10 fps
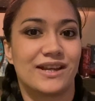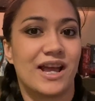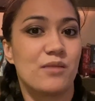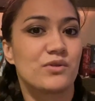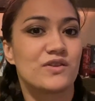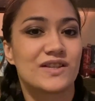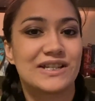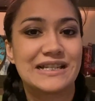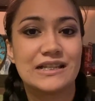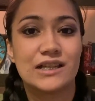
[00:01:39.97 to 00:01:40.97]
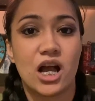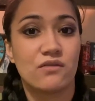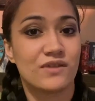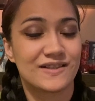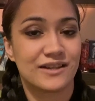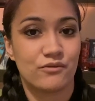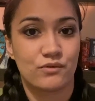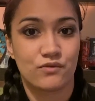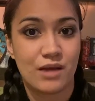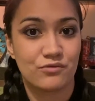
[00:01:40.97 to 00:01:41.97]
that I personally did not resonate with
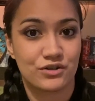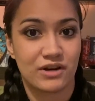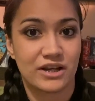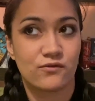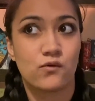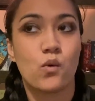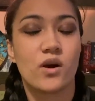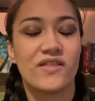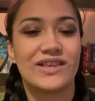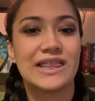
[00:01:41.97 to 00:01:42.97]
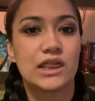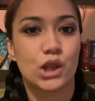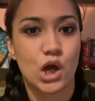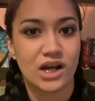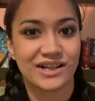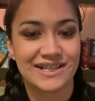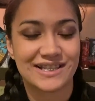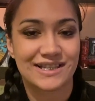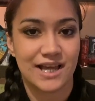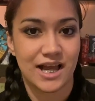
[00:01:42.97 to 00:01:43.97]
Labradorite for the
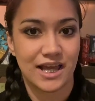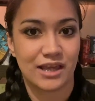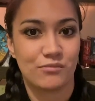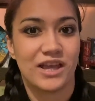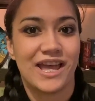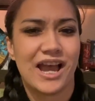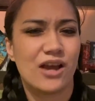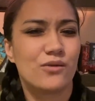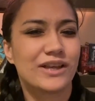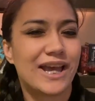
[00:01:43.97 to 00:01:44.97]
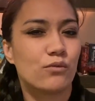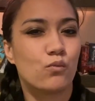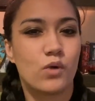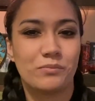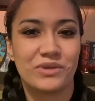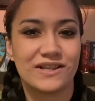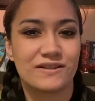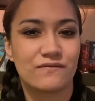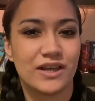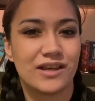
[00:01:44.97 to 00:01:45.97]
longest time. I only had one piece
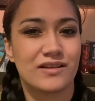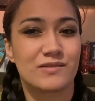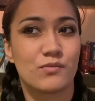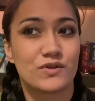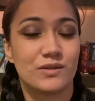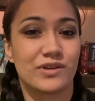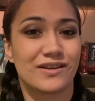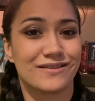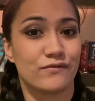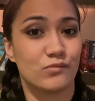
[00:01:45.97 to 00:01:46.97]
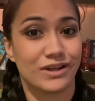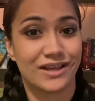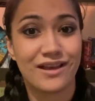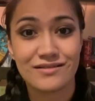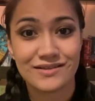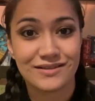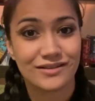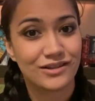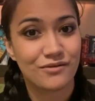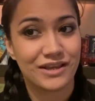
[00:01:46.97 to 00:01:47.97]
of it, and it's mostly because everybody else, you
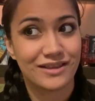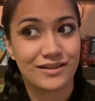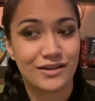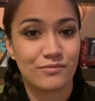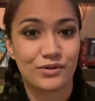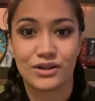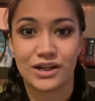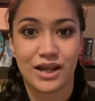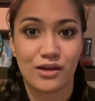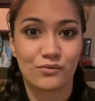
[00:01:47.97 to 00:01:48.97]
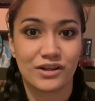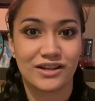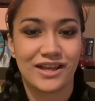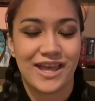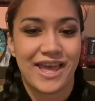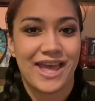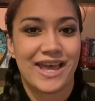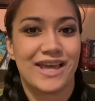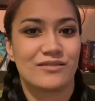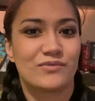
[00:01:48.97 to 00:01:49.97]
know, in the community had one,
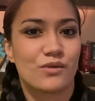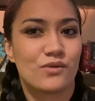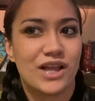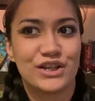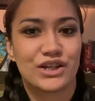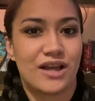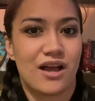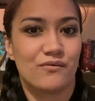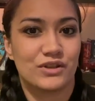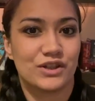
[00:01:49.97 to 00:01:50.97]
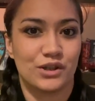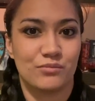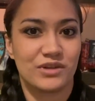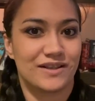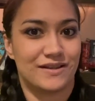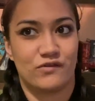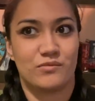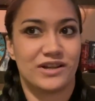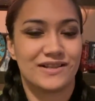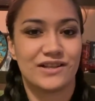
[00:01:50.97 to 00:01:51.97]
and I'm like, well, I should have one too because
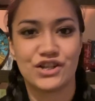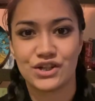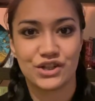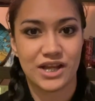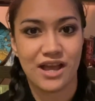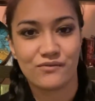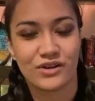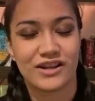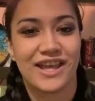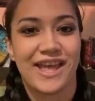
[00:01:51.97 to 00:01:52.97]
everybody says you should have one.